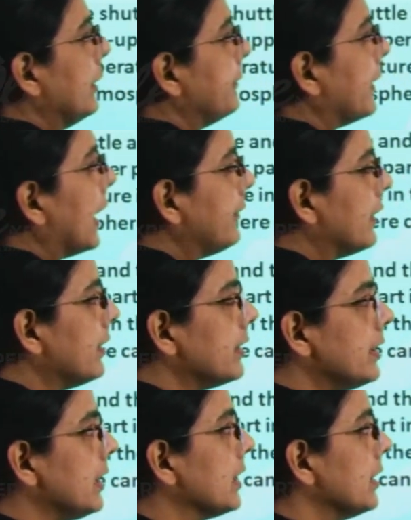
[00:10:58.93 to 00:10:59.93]

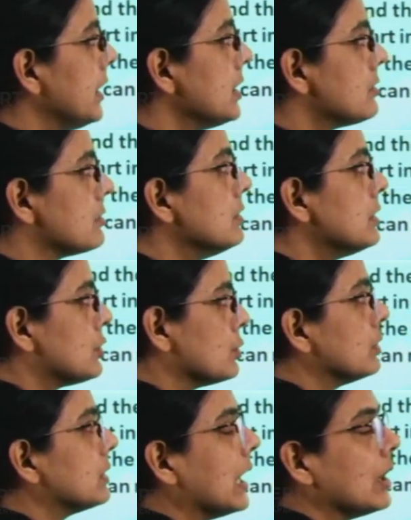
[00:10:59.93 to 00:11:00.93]
500 degree to
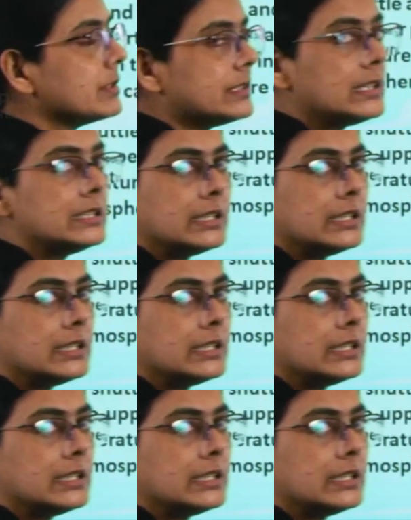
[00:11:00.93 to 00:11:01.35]
2000